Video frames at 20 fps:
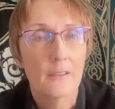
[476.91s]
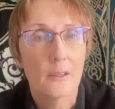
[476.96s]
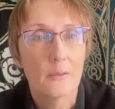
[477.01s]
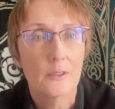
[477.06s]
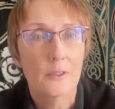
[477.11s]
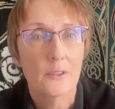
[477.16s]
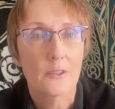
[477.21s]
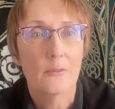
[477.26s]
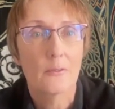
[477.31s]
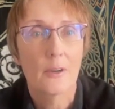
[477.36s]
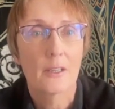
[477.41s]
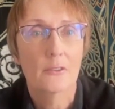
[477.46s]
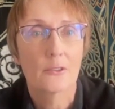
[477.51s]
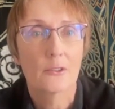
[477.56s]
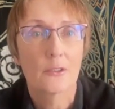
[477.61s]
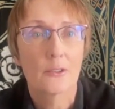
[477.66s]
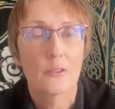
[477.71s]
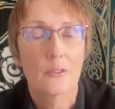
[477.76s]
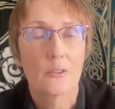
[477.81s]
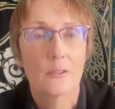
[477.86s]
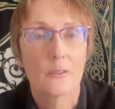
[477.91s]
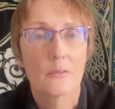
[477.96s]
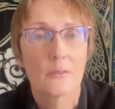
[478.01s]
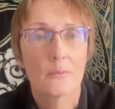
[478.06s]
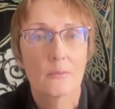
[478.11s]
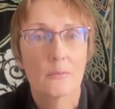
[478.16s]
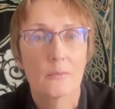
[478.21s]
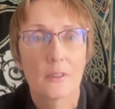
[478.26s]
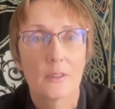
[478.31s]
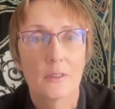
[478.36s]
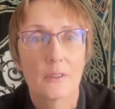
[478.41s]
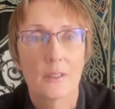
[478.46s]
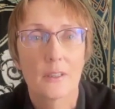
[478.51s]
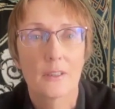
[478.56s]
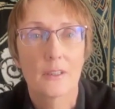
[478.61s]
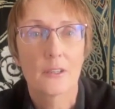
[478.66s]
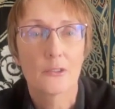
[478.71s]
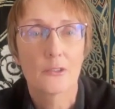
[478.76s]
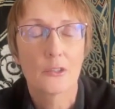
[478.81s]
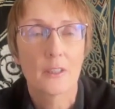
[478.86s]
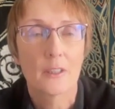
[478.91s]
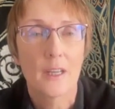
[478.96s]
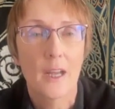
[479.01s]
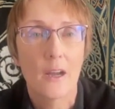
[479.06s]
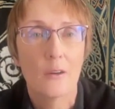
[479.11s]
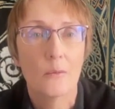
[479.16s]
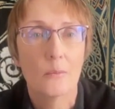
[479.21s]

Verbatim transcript: I wasn't quite sure initially how